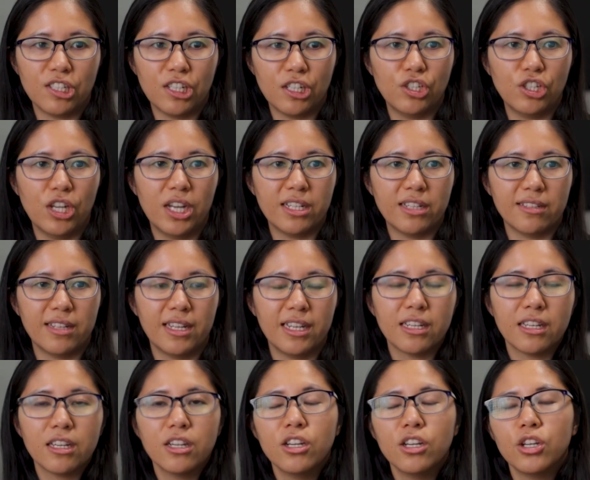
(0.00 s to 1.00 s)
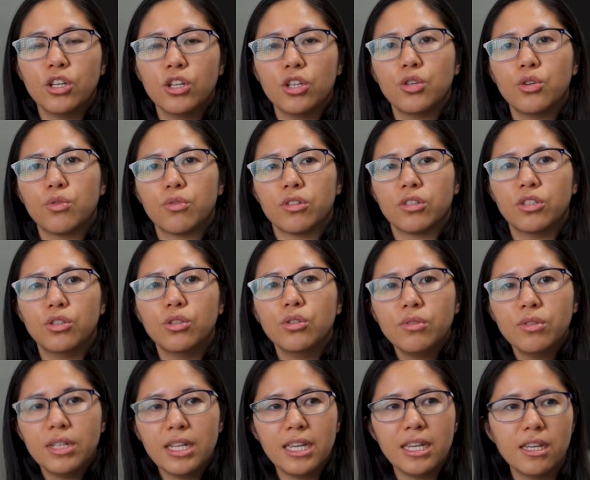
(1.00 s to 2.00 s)
such as like your
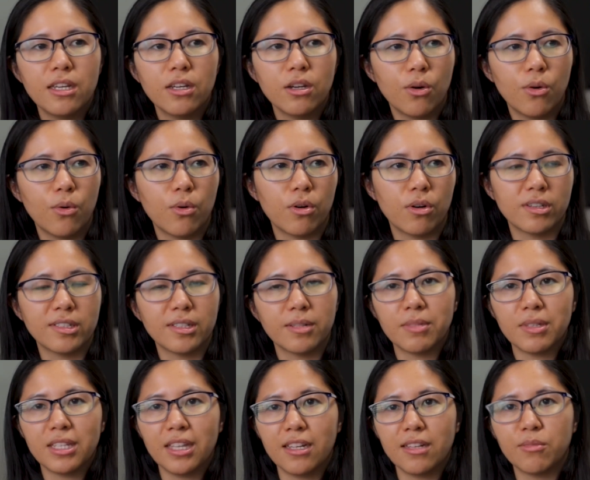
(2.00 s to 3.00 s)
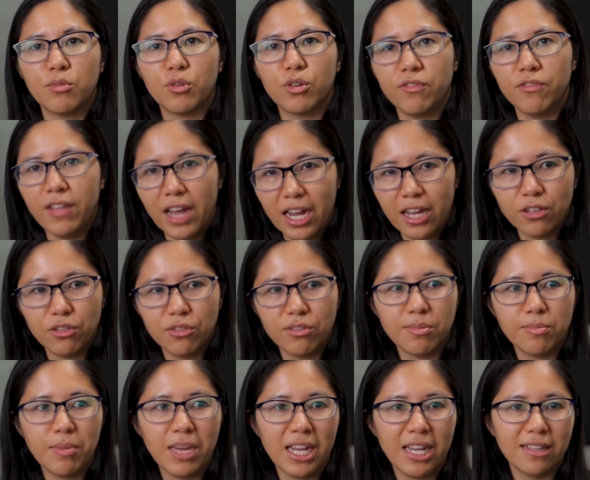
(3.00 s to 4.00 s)
duty or something that's more
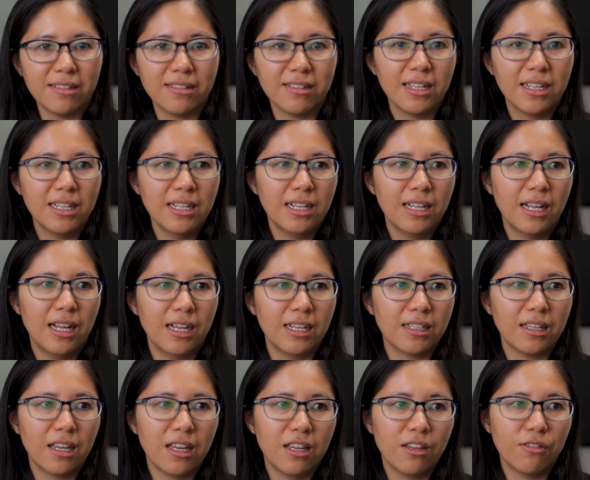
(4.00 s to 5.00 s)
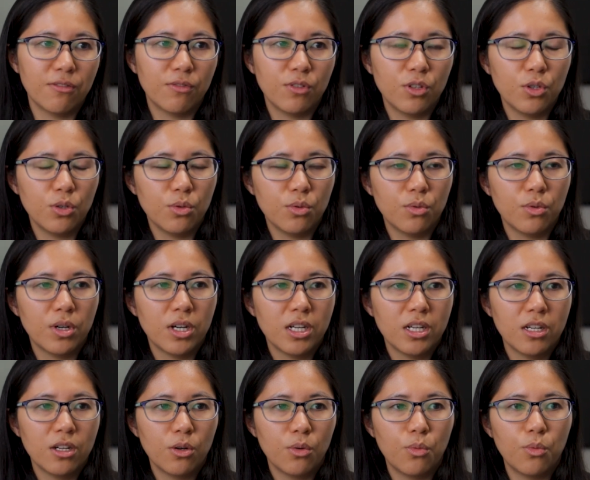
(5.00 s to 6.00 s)
values-based. Like if you
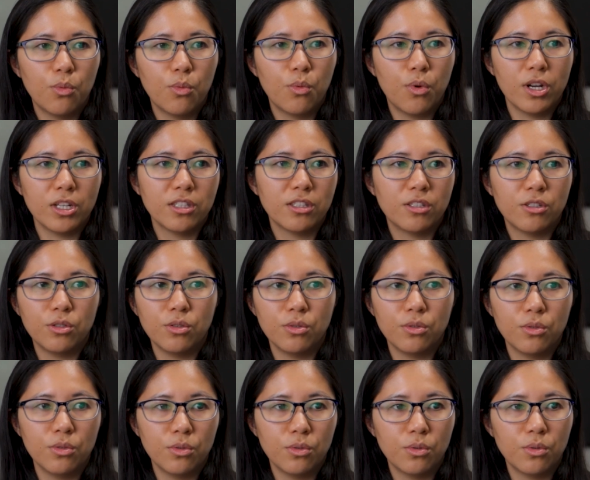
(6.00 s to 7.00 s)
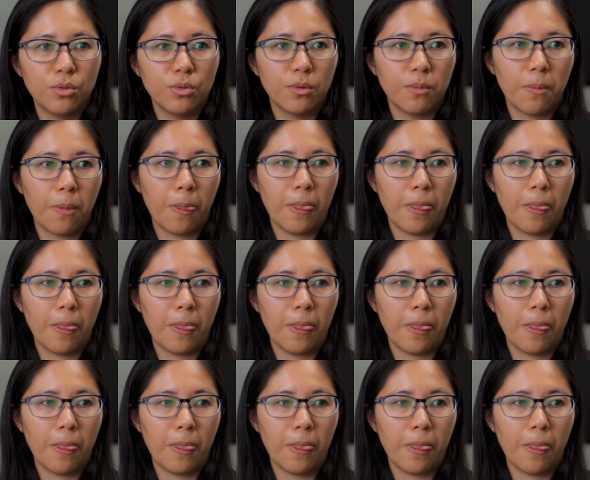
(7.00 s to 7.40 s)
want to